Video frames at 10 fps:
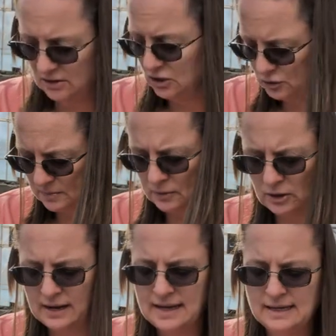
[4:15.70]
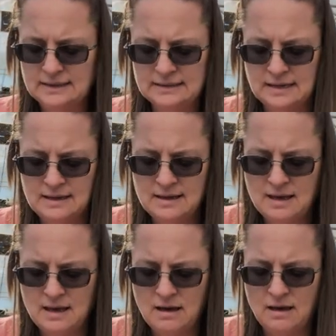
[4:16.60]
dripper is,
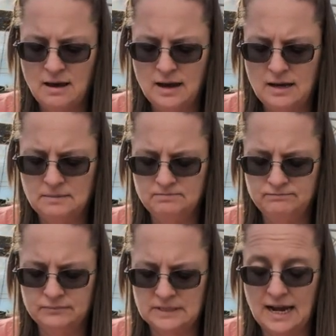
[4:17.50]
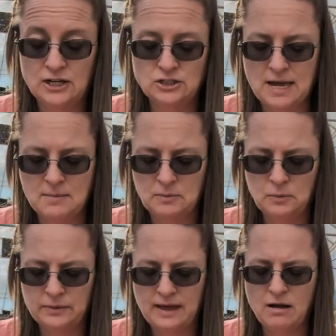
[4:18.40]
I actually can't remember
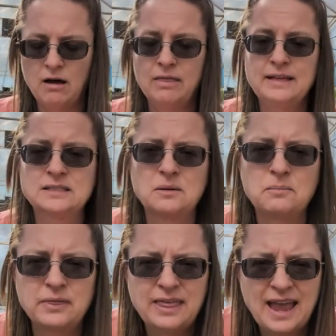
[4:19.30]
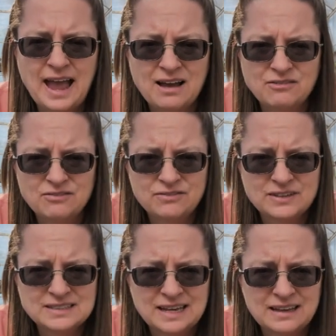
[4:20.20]
what they call these, but they have,
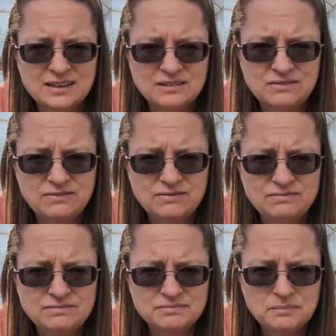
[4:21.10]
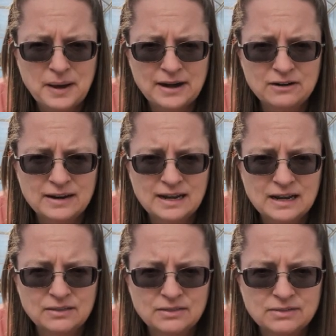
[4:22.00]
it's like a little pattern and it
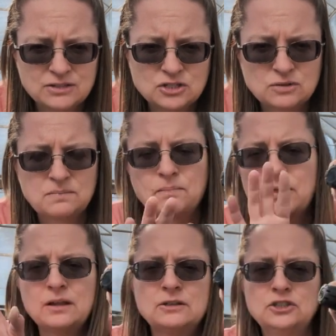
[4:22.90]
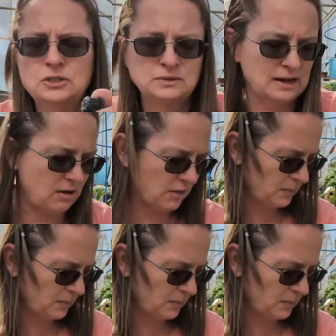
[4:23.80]
shoots out all the